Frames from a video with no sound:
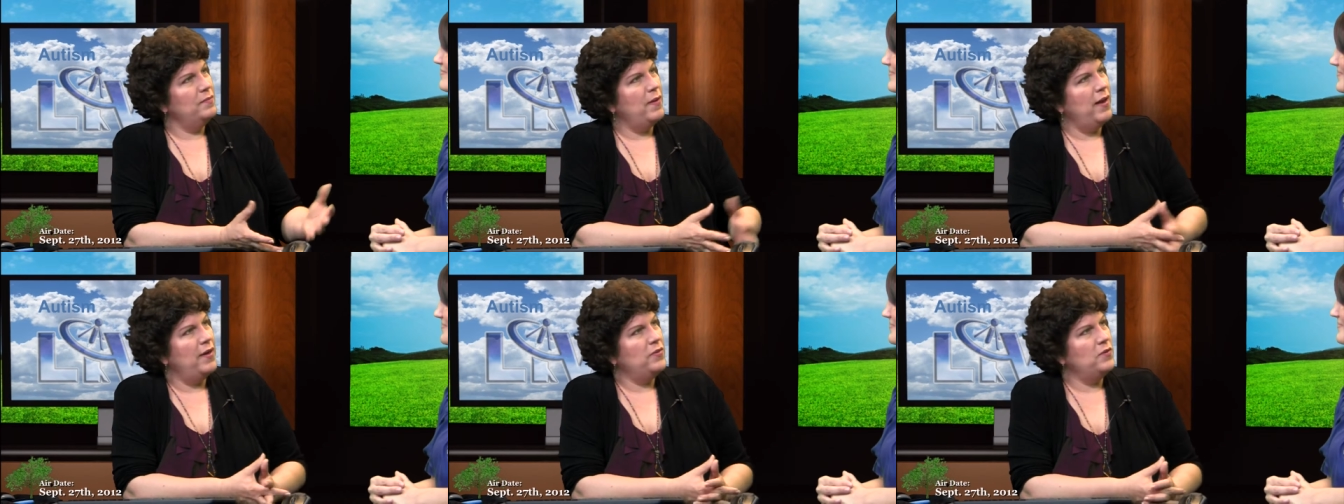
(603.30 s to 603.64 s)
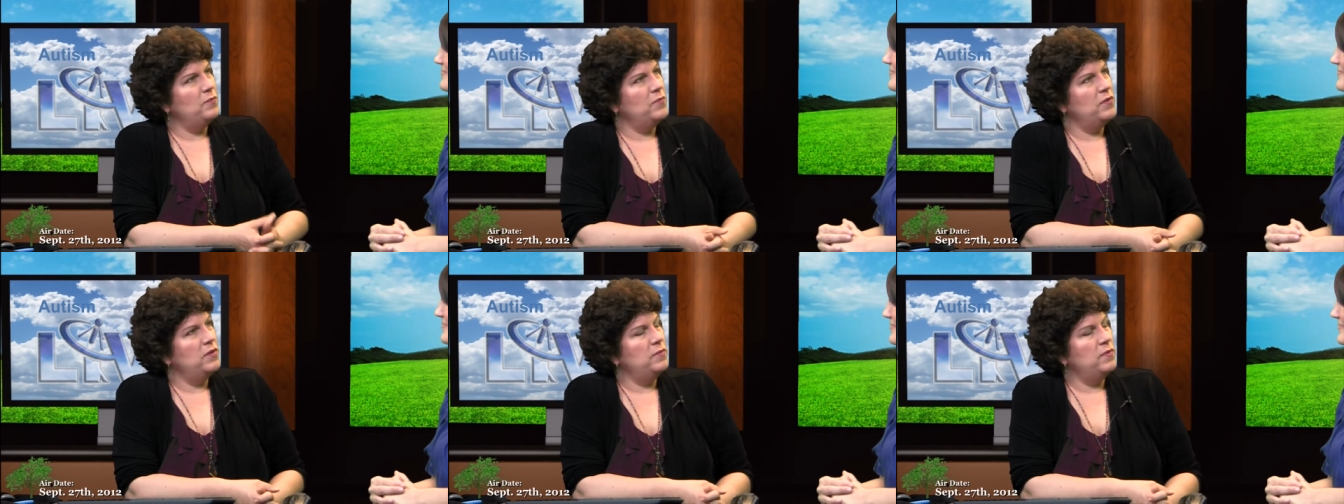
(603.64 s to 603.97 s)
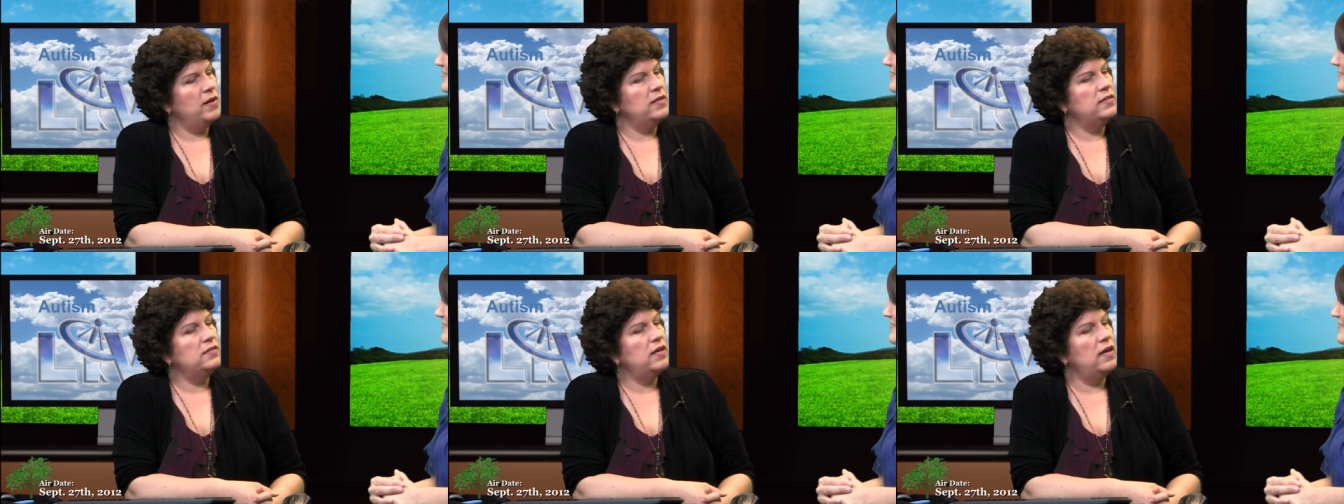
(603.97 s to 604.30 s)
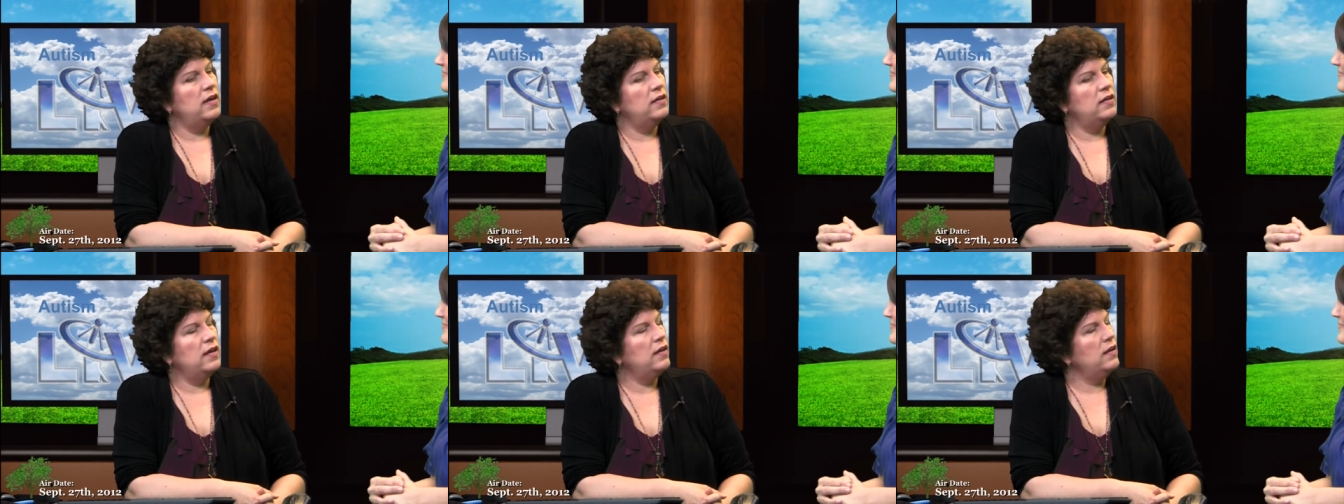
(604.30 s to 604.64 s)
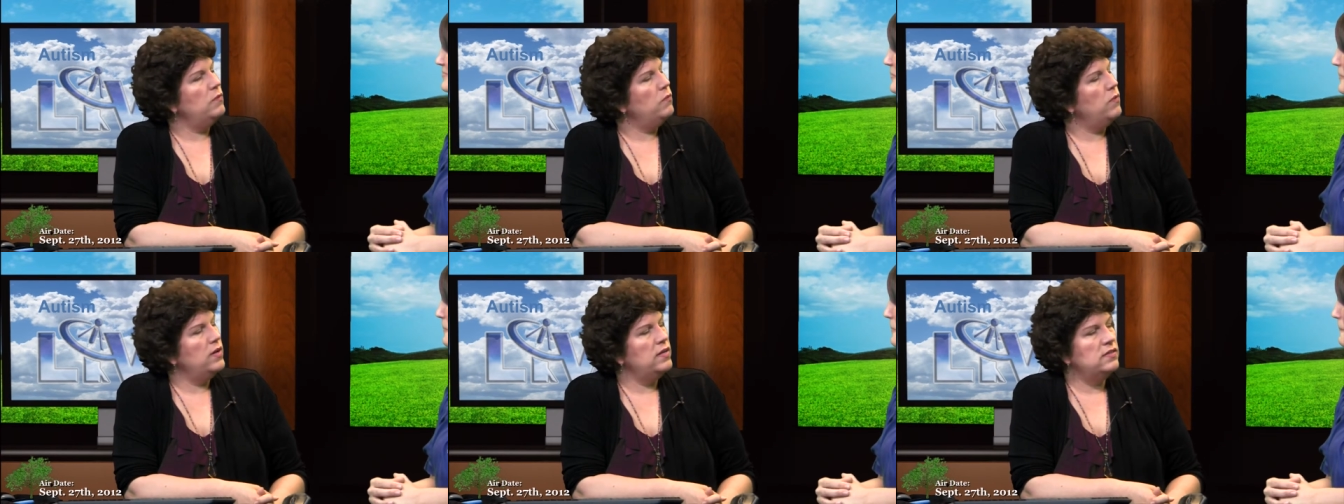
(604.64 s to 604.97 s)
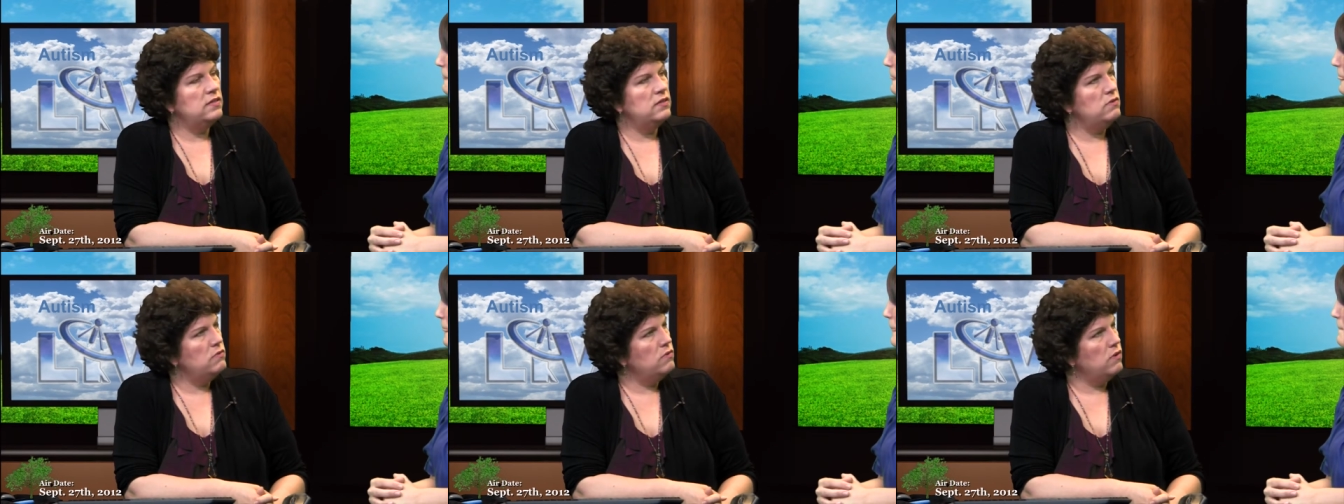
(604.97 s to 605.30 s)
in the bathroom with him and I said, "Honey, what is
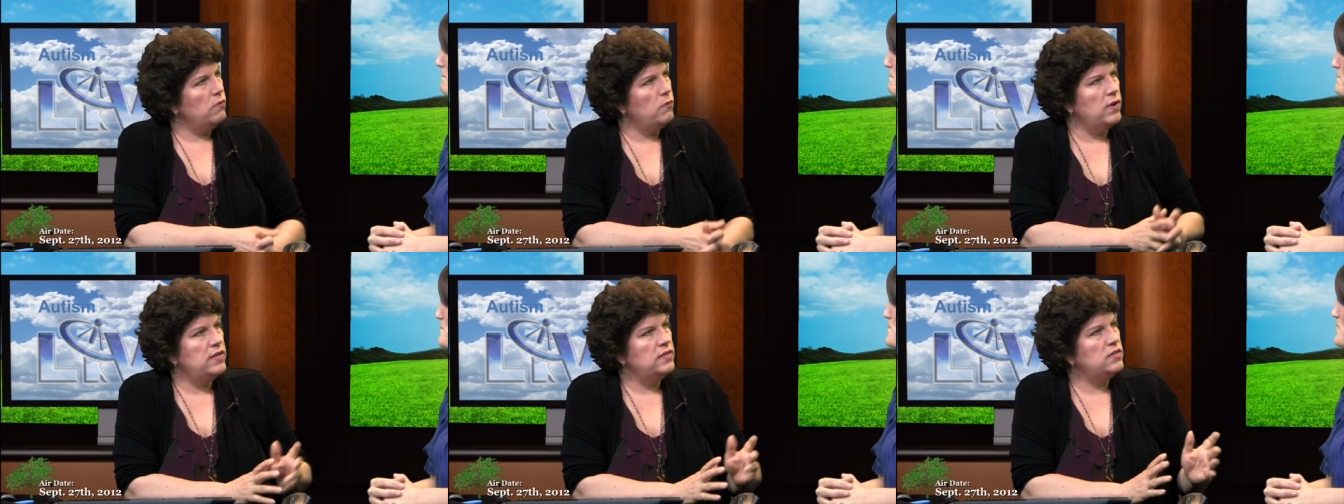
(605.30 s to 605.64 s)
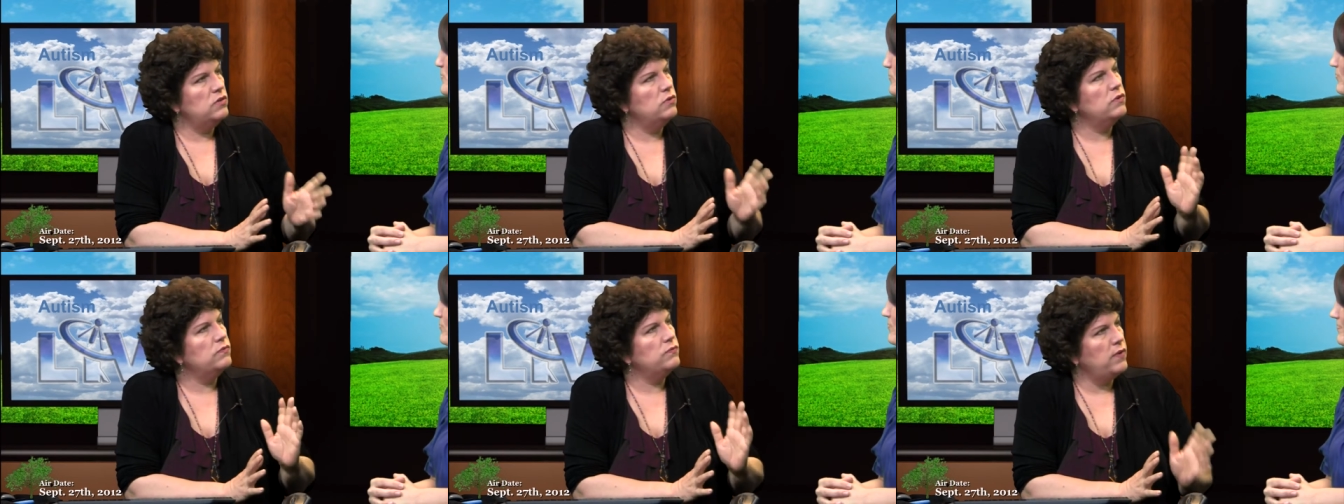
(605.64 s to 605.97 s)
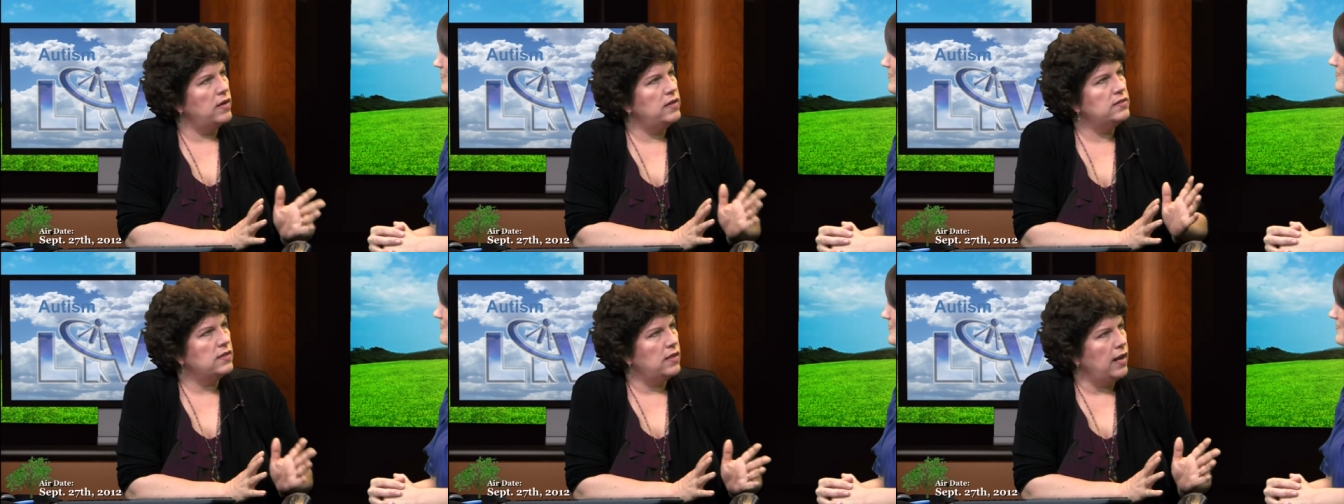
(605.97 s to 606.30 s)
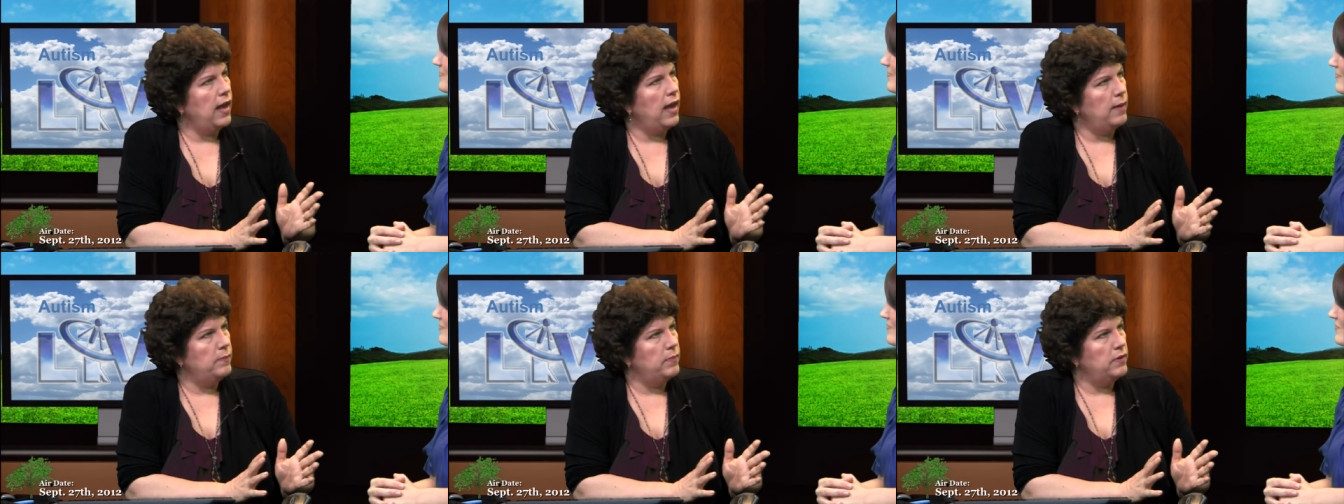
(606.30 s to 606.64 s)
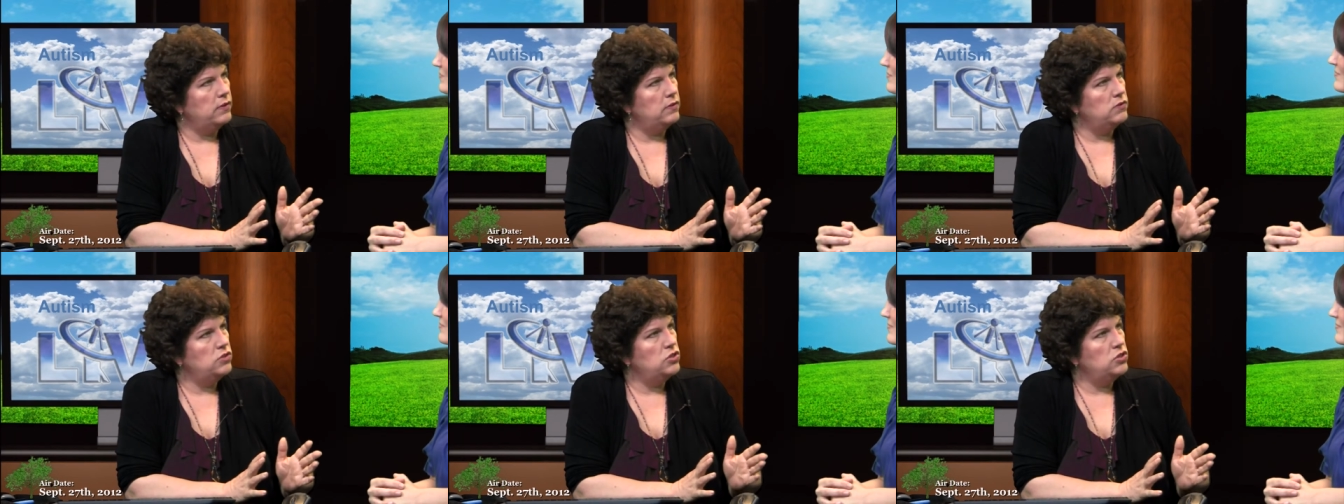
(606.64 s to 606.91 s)
it you what is it you're afraid is going to happen?